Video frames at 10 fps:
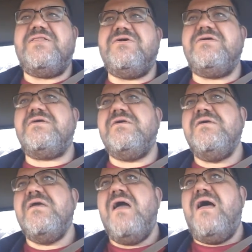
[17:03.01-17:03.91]
look.
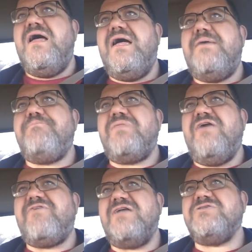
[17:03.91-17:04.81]

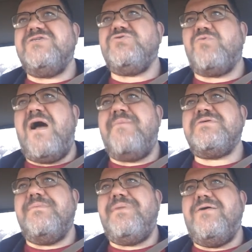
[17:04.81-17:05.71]
I've actually dropped
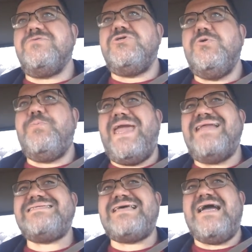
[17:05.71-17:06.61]
about 2
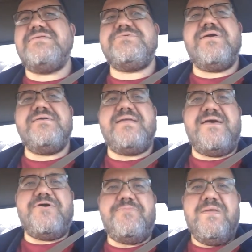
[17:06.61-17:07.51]
pant size right
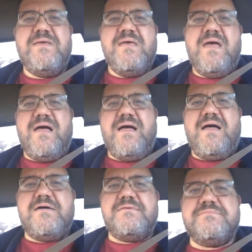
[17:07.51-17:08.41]
now.
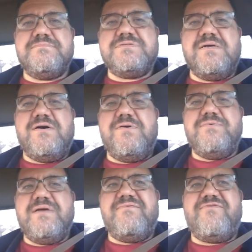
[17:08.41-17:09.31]
So
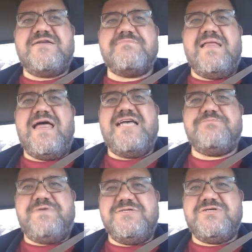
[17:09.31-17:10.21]
in fact, my
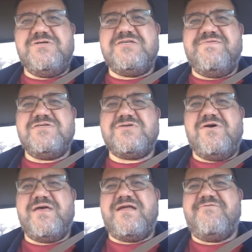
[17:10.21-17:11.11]
last pictures, if you
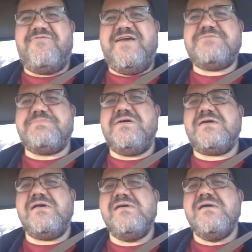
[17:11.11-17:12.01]
saw that on
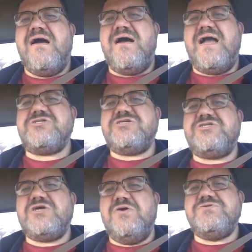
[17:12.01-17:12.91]
Facebook, actually
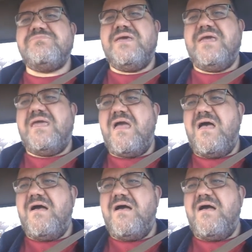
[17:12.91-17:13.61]
shows me